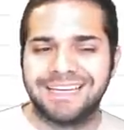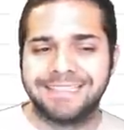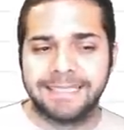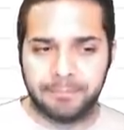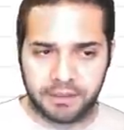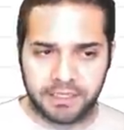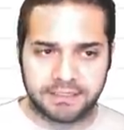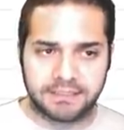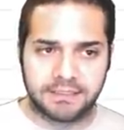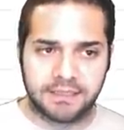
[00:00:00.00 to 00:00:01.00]
D+.
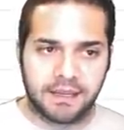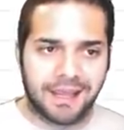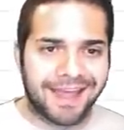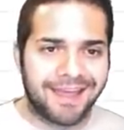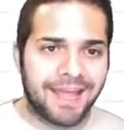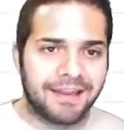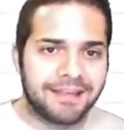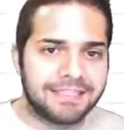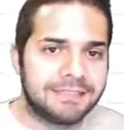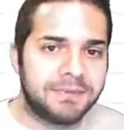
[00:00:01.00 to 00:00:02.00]
And this is